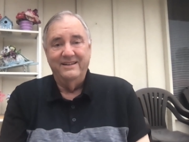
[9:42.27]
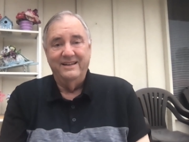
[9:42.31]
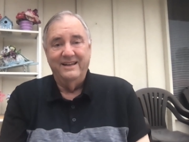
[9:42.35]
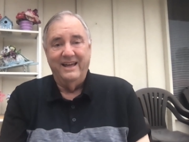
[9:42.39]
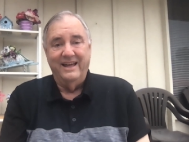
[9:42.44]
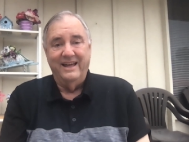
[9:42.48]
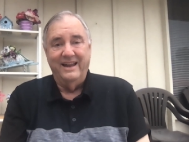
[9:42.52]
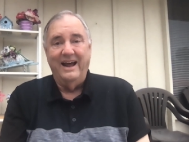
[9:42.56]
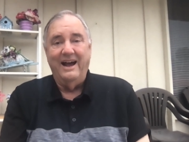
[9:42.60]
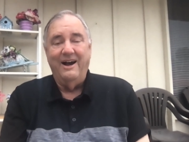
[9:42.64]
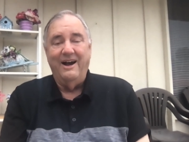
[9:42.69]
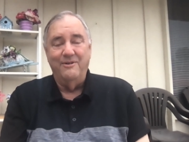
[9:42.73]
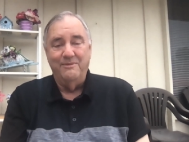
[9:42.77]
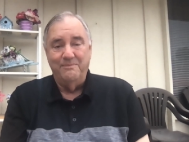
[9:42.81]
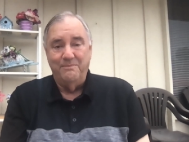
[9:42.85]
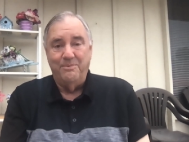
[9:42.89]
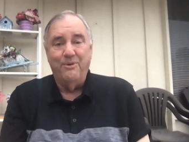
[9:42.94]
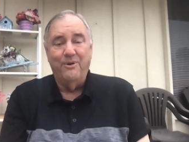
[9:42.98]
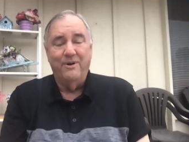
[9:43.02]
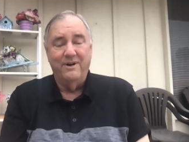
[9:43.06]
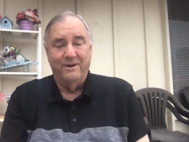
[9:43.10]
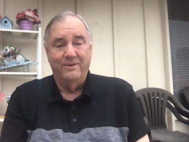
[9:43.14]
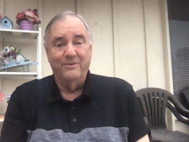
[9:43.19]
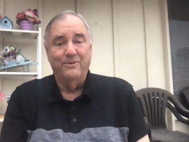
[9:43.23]
and how
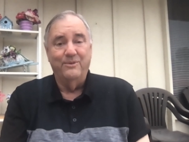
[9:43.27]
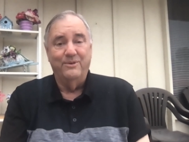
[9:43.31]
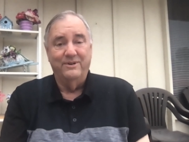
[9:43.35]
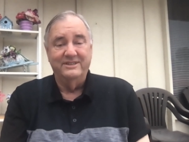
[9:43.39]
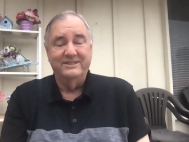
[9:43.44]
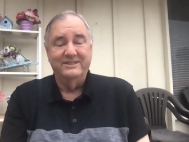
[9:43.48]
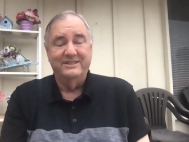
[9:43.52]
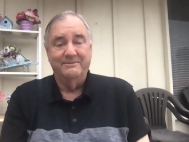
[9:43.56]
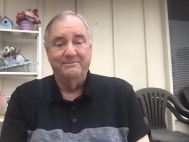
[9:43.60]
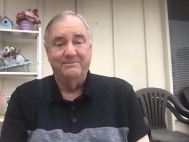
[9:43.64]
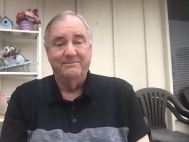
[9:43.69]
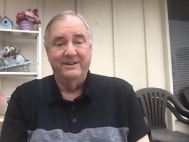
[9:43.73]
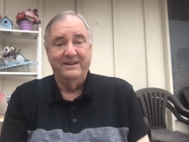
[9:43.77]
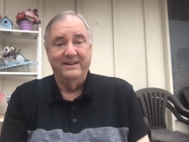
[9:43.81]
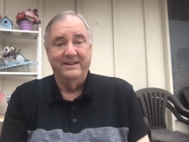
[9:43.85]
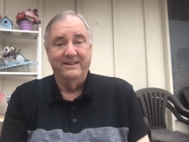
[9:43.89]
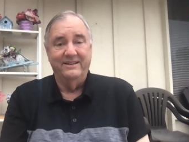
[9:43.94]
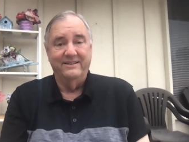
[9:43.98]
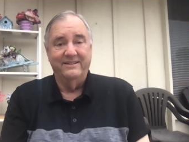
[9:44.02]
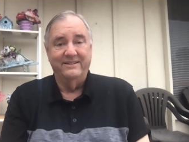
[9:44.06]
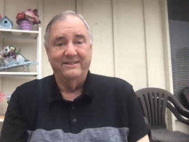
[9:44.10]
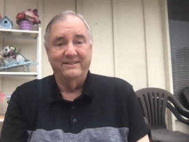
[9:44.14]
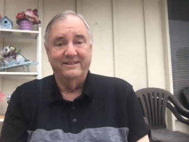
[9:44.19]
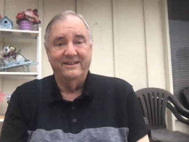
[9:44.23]
important worship
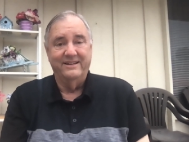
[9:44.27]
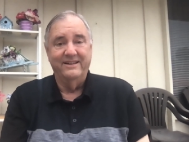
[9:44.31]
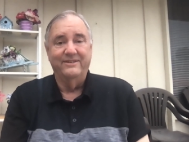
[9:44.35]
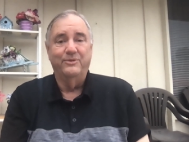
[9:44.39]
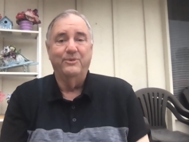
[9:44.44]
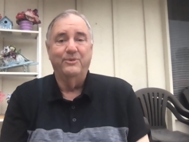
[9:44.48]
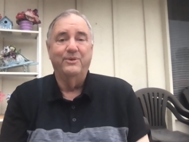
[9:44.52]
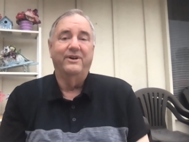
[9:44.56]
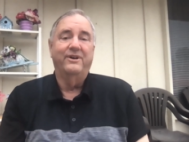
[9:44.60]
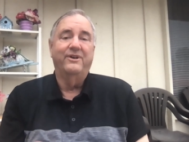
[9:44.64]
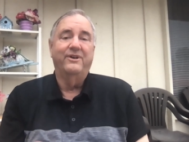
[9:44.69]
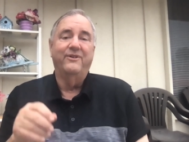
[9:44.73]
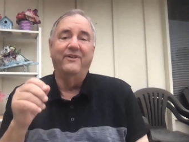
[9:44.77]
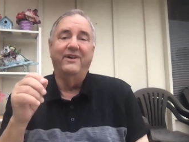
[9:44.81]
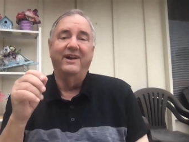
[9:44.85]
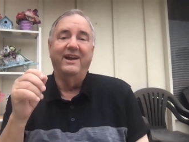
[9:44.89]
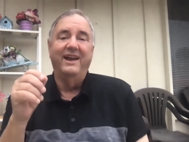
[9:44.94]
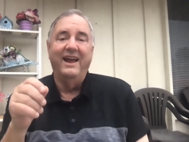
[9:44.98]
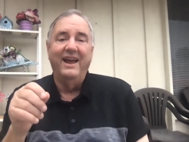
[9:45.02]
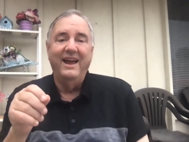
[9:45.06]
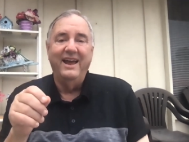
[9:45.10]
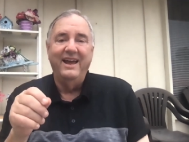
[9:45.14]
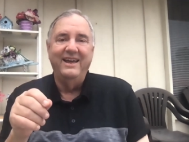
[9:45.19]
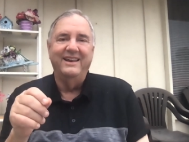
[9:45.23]
is because we're
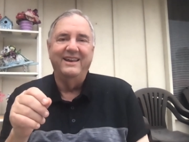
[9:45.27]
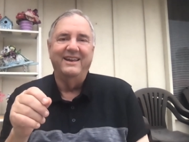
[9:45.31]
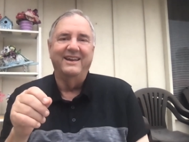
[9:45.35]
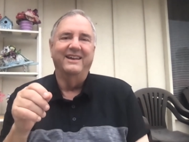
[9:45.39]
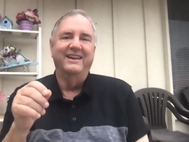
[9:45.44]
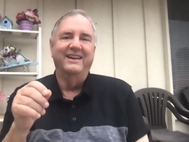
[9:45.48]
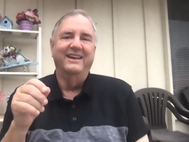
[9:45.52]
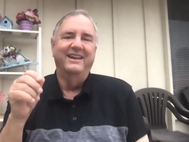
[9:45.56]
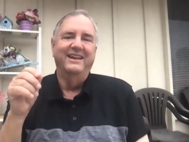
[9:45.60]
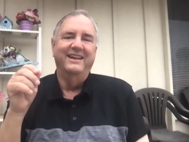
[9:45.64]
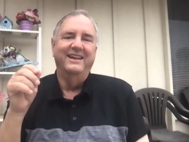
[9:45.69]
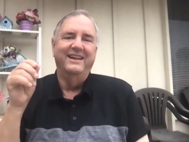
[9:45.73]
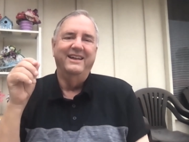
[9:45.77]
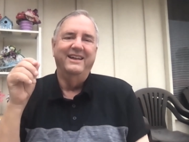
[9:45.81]
created